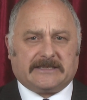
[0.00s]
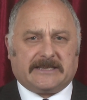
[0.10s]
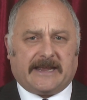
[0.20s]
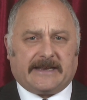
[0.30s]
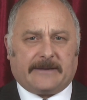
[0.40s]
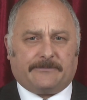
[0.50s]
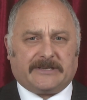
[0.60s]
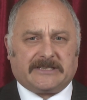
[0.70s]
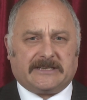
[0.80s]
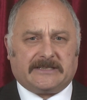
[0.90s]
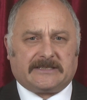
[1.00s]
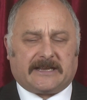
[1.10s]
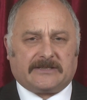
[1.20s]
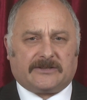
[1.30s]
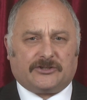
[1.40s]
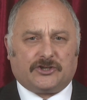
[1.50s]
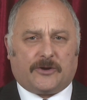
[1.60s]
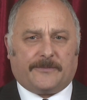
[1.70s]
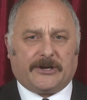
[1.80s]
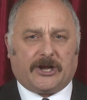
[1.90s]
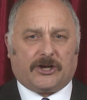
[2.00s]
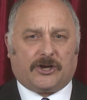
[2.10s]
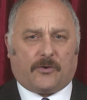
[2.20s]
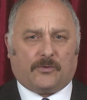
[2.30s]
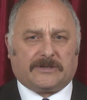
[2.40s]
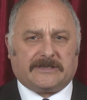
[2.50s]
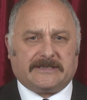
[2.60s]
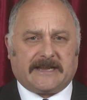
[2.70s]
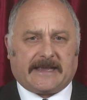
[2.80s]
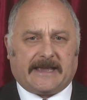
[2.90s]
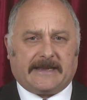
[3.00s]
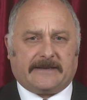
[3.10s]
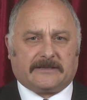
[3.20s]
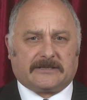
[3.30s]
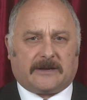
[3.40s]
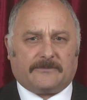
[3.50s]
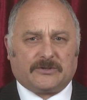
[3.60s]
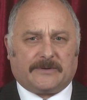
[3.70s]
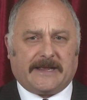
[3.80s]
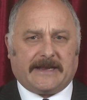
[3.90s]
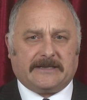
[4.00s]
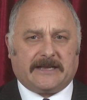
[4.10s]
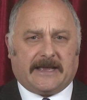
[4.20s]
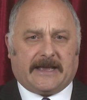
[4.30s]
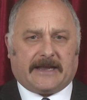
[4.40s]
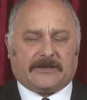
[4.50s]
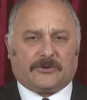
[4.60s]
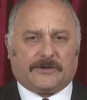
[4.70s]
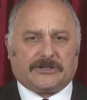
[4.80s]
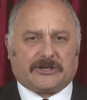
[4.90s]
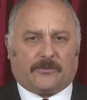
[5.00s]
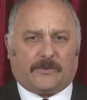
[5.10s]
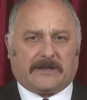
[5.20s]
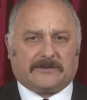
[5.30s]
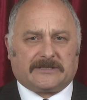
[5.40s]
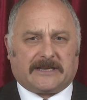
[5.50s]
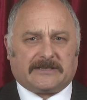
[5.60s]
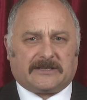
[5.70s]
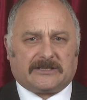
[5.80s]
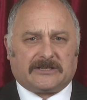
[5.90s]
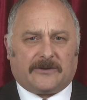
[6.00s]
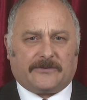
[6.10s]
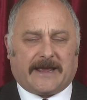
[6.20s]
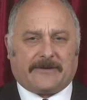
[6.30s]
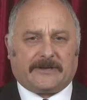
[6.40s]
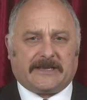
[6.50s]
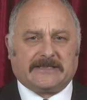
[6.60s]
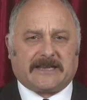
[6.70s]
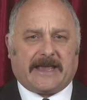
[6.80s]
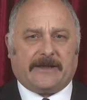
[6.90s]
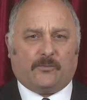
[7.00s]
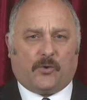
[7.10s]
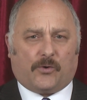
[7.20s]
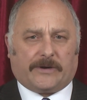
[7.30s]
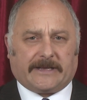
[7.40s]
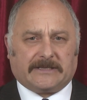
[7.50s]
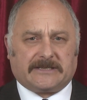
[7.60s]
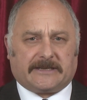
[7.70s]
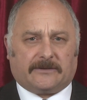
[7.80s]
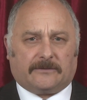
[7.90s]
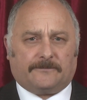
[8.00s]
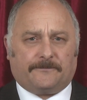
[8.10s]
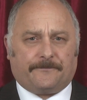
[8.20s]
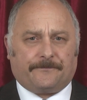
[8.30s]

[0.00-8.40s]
CNN Business says the German golden decade has come to an end, and Deutsche Welle says the slowdown is a warning signal.